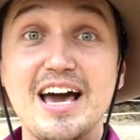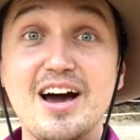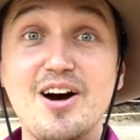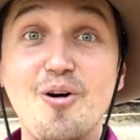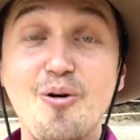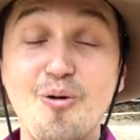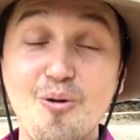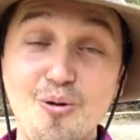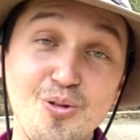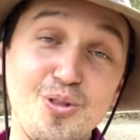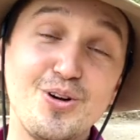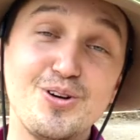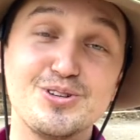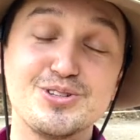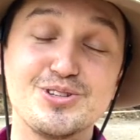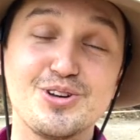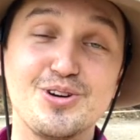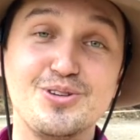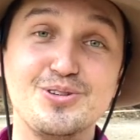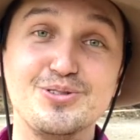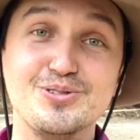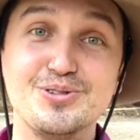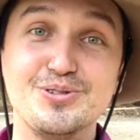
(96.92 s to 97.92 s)
All those
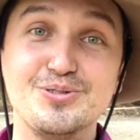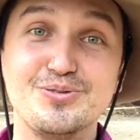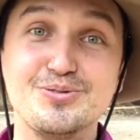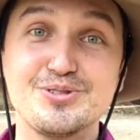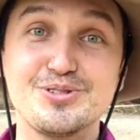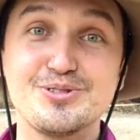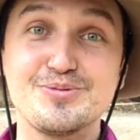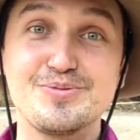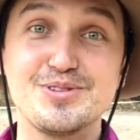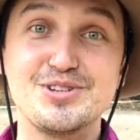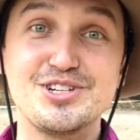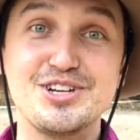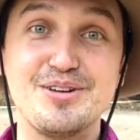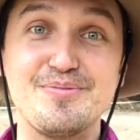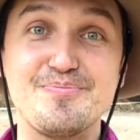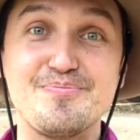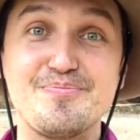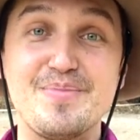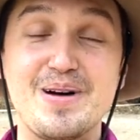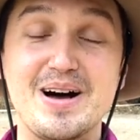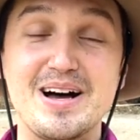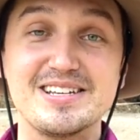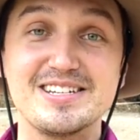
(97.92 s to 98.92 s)
old horsemanship
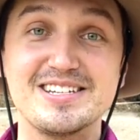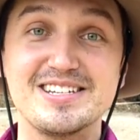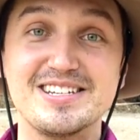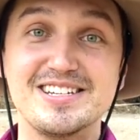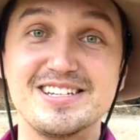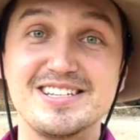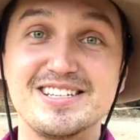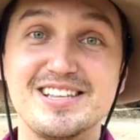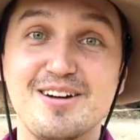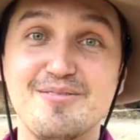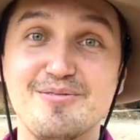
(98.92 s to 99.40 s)
masters that